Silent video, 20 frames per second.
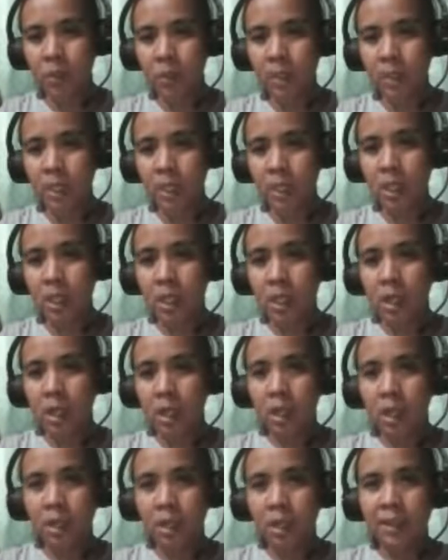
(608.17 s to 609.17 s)
see
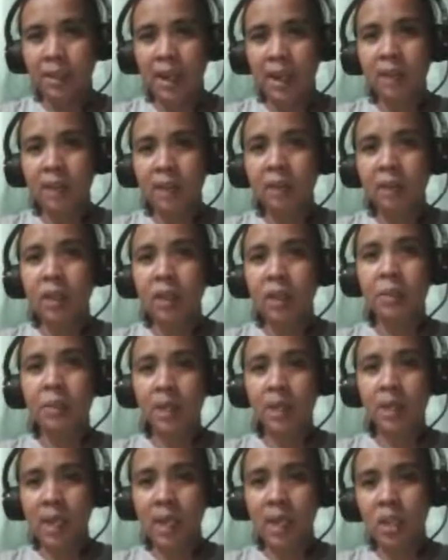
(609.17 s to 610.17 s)
that the
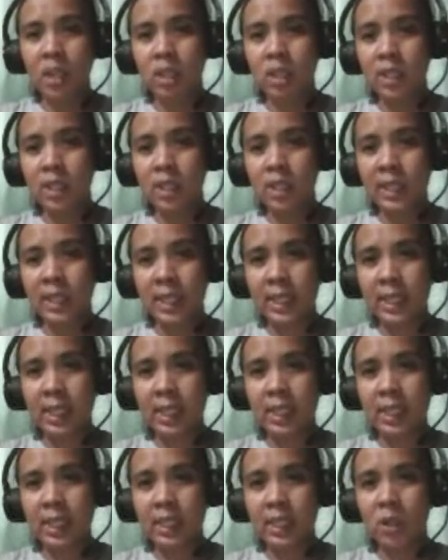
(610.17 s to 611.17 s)
communication
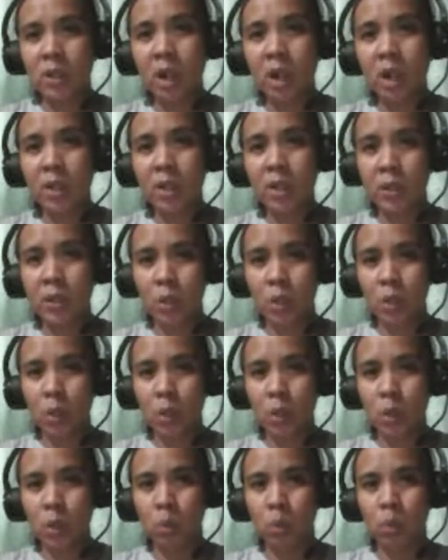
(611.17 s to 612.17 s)
skills
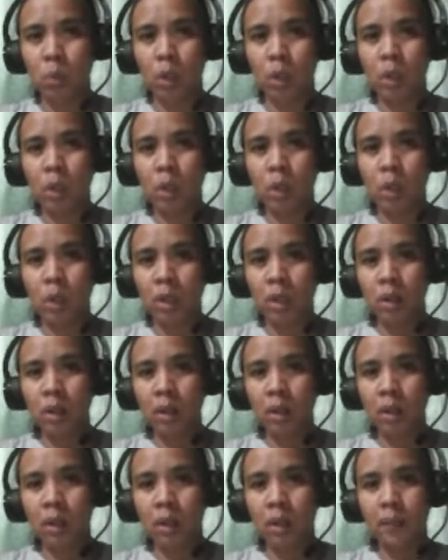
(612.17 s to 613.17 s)
also
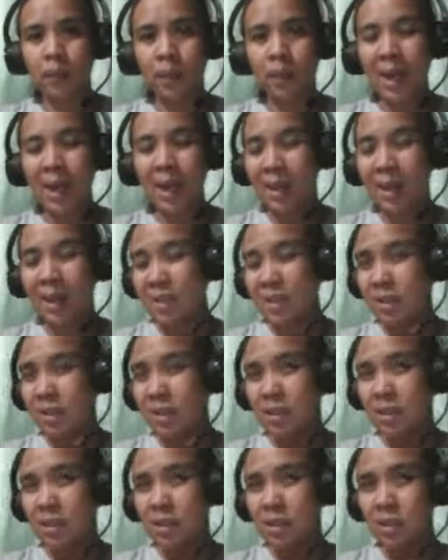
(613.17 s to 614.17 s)
has
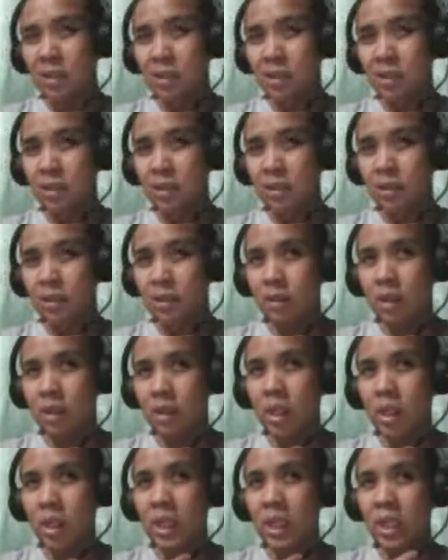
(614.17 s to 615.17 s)
a
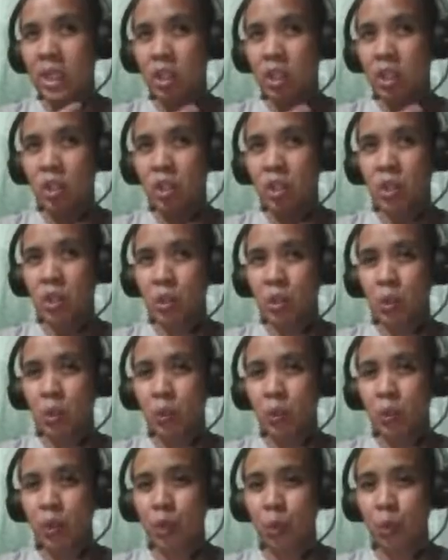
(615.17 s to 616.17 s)
relation
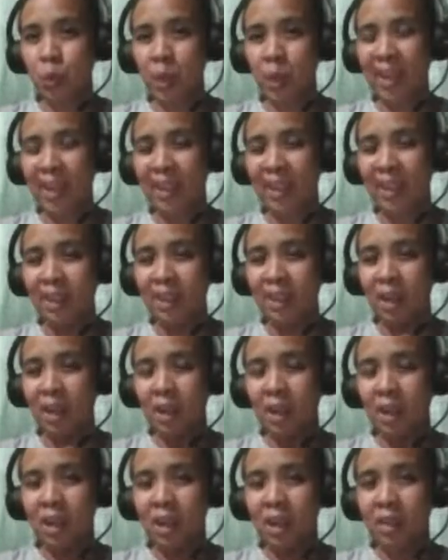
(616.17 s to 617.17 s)
to the way
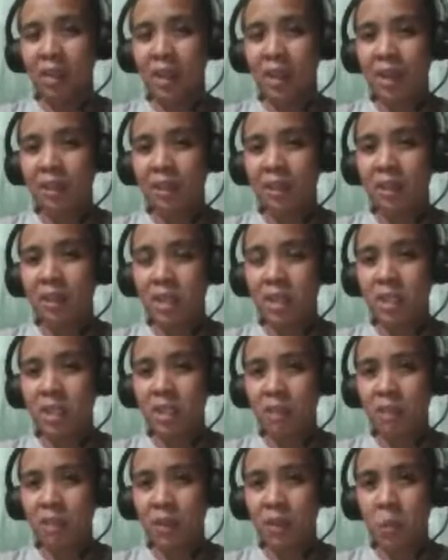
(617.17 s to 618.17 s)
that the
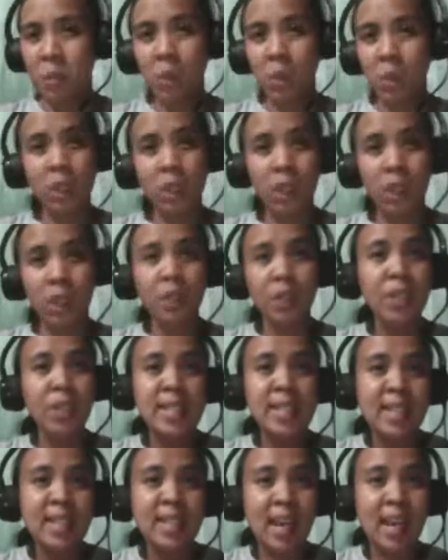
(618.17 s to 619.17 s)
receiver would
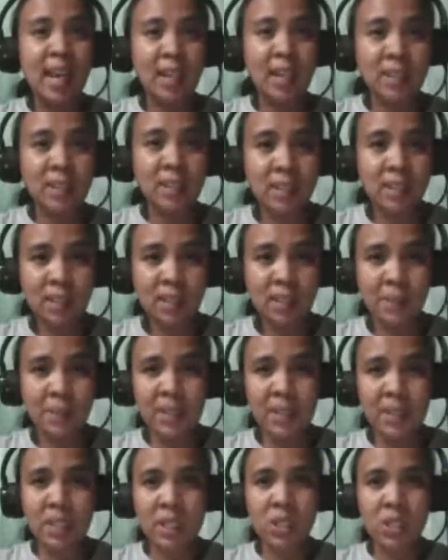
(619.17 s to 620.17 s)
understand the
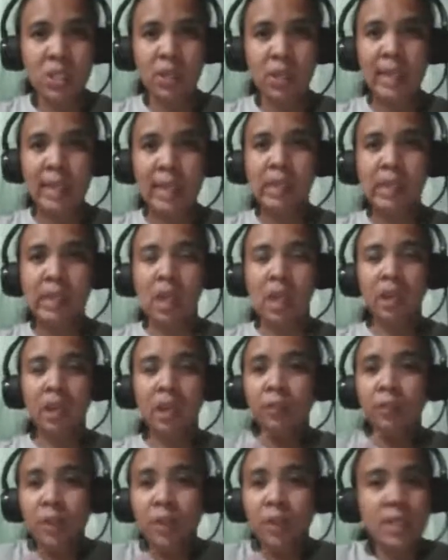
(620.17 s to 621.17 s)
message, right? If the